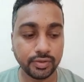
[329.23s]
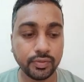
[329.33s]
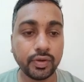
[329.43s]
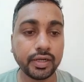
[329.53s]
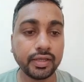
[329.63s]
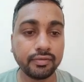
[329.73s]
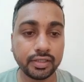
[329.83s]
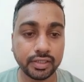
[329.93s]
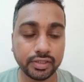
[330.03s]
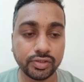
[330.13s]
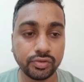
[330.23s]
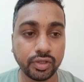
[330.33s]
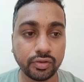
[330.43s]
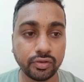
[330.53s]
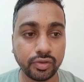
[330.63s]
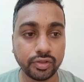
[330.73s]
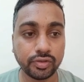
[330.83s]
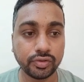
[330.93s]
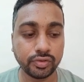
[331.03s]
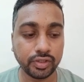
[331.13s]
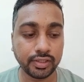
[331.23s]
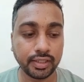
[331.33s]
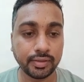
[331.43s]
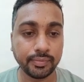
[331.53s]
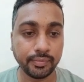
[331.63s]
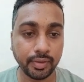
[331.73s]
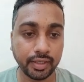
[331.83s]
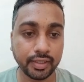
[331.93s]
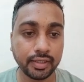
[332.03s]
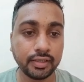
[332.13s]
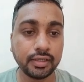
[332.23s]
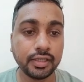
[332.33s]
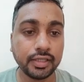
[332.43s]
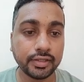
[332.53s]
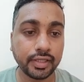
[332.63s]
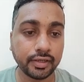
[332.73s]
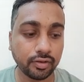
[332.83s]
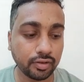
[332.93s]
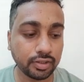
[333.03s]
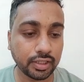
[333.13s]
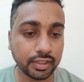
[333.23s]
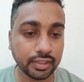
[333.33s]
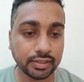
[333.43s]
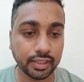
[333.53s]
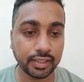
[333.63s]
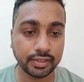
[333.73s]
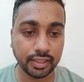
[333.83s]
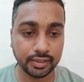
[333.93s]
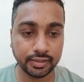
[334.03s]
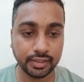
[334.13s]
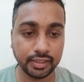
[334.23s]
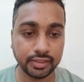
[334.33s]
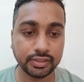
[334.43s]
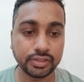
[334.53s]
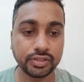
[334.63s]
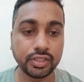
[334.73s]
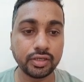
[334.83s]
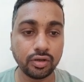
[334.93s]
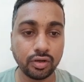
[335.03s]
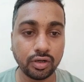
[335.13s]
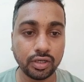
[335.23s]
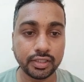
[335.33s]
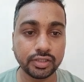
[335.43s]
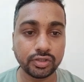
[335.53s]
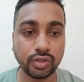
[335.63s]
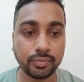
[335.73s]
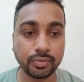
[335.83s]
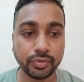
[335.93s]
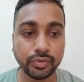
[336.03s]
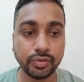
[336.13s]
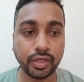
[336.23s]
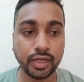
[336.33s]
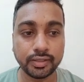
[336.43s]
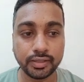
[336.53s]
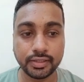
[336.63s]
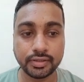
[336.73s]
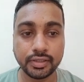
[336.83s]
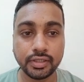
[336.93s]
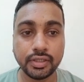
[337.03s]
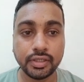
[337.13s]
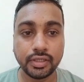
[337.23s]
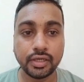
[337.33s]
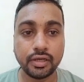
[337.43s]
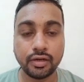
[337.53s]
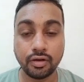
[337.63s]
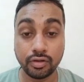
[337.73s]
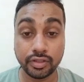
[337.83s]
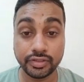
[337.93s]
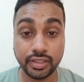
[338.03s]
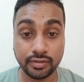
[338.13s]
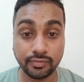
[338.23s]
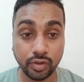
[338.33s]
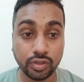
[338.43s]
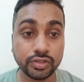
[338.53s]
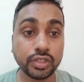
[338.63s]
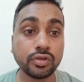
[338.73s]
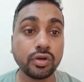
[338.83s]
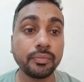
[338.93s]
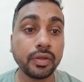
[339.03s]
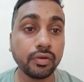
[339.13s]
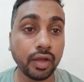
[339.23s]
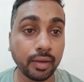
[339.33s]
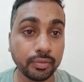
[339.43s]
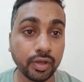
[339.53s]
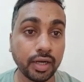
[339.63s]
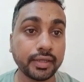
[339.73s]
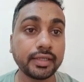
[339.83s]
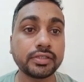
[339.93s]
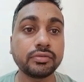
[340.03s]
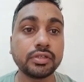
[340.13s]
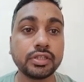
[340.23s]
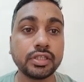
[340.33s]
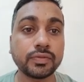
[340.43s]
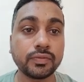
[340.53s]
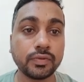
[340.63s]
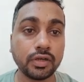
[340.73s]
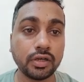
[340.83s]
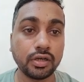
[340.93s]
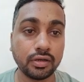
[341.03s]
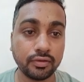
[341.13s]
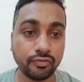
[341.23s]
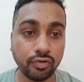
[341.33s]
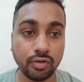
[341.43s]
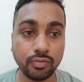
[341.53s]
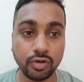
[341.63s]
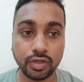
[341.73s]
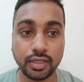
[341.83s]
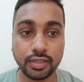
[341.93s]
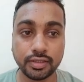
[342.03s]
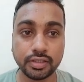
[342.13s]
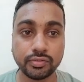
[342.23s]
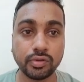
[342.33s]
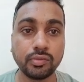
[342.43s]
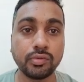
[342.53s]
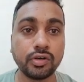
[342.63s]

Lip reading: Whatever test you are going to do in a medical, that all the test, like that test is there, all test you have to do, and this original copy you have to attach with this form. Okay, this form.